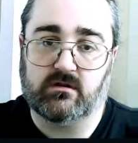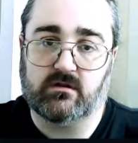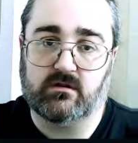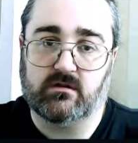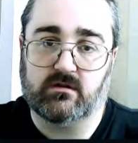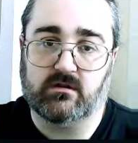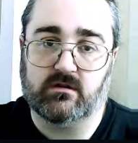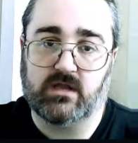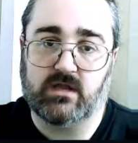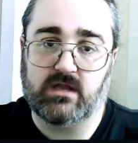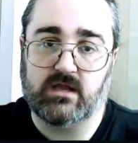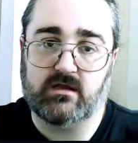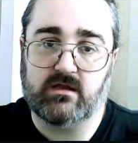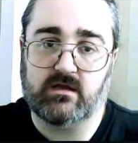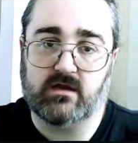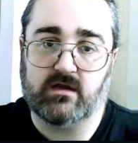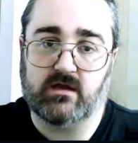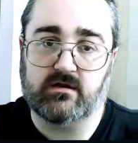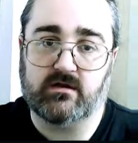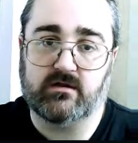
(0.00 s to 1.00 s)
I
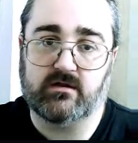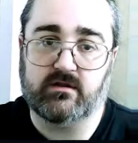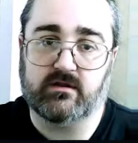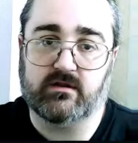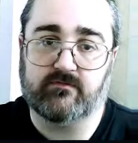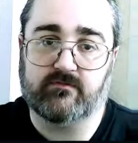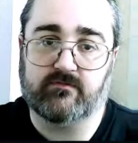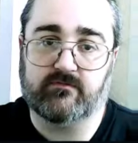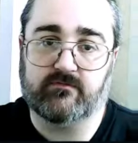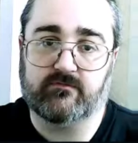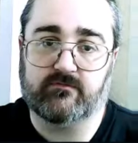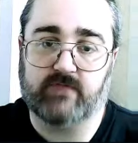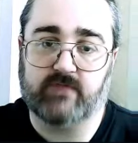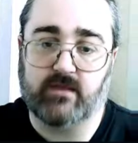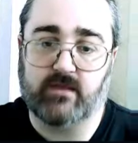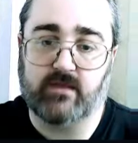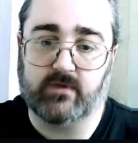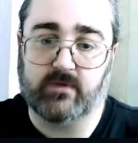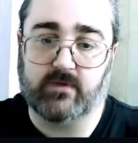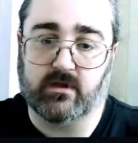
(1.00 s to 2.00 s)
don't think there
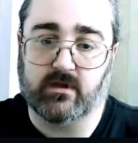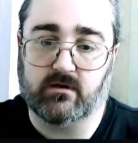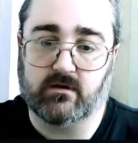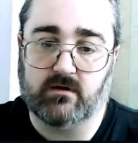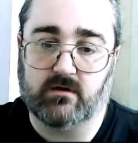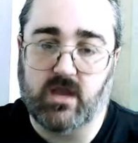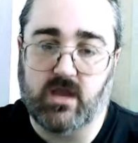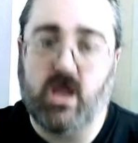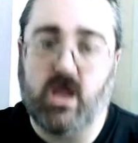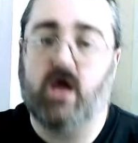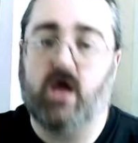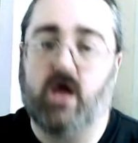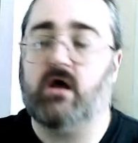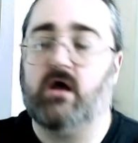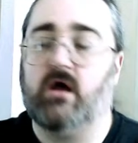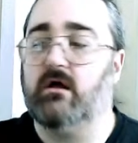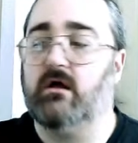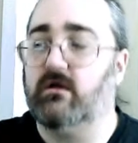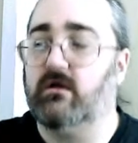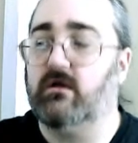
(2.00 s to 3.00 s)
we go.
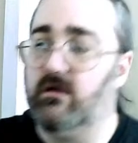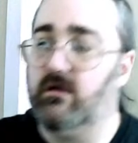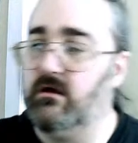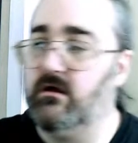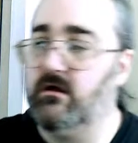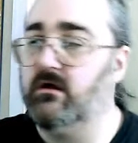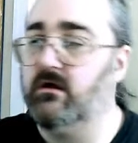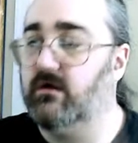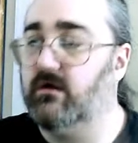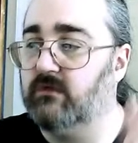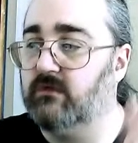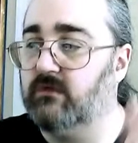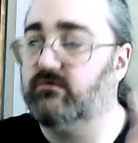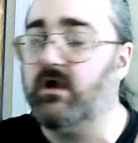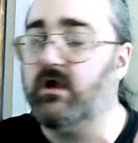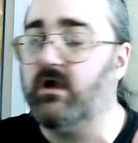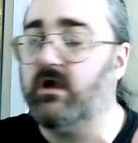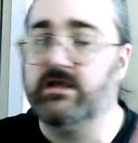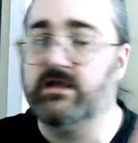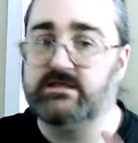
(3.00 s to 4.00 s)
Ah,
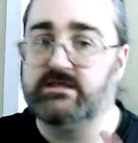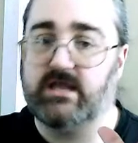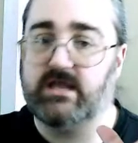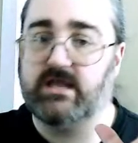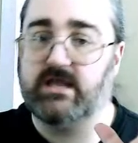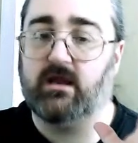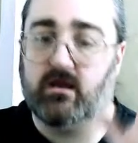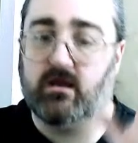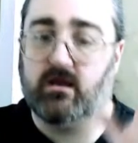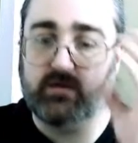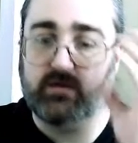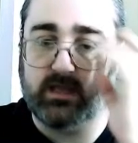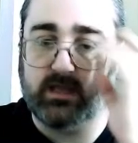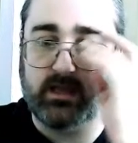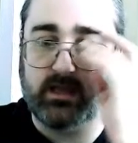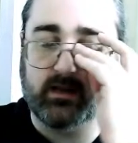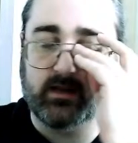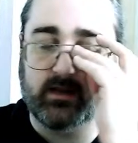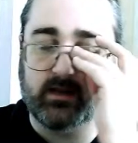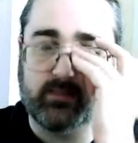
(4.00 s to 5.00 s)
right.
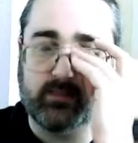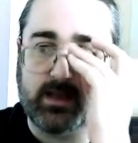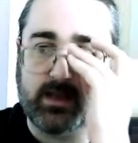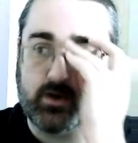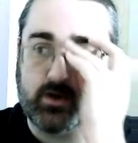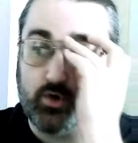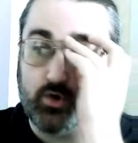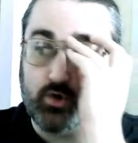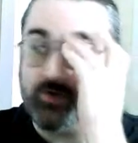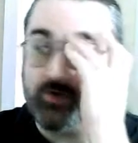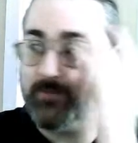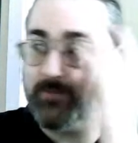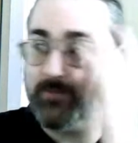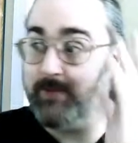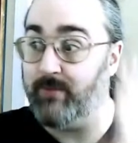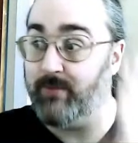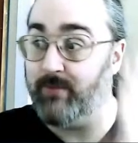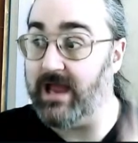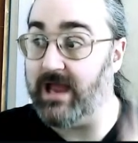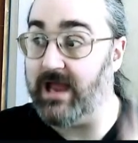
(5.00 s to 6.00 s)
Okay. That could have been
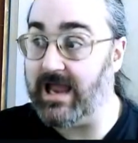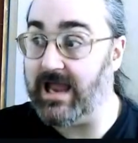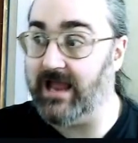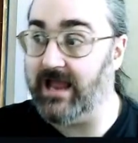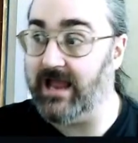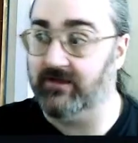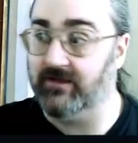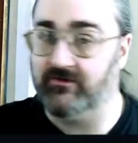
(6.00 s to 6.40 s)
bad.